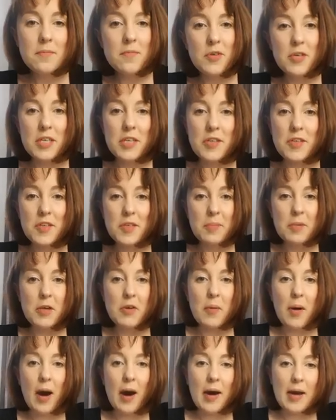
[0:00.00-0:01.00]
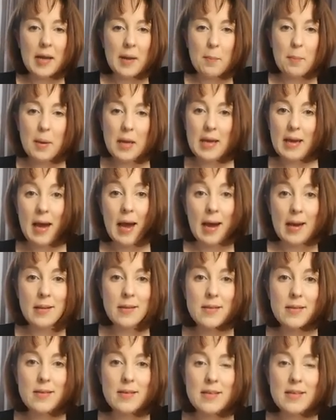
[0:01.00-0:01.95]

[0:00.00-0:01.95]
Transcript: which is WIPS,